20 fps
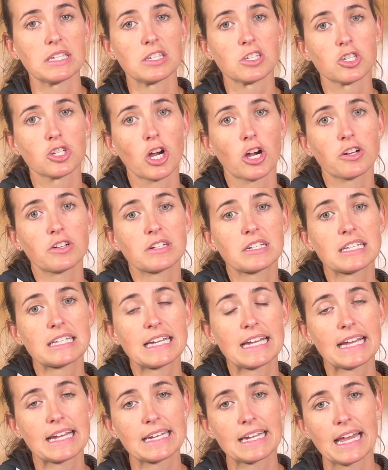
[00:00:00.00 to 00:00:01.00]
start in
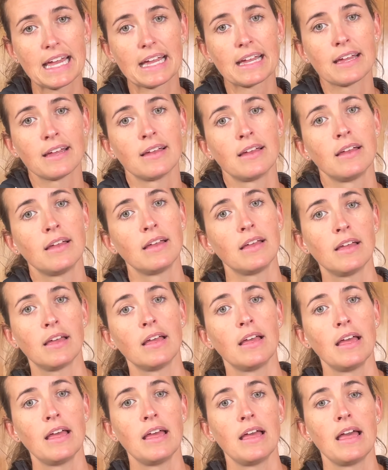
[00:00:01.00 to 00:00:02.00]
standing,
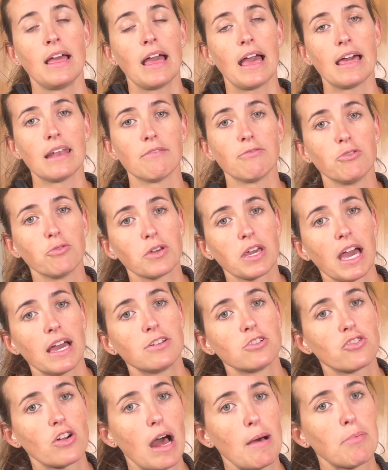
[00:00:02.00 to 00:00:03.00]
and if you can
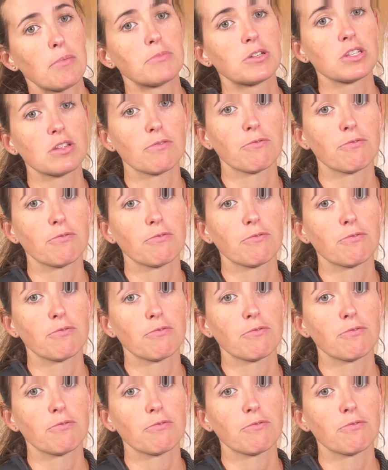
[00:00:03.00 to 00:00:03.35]
drop them to the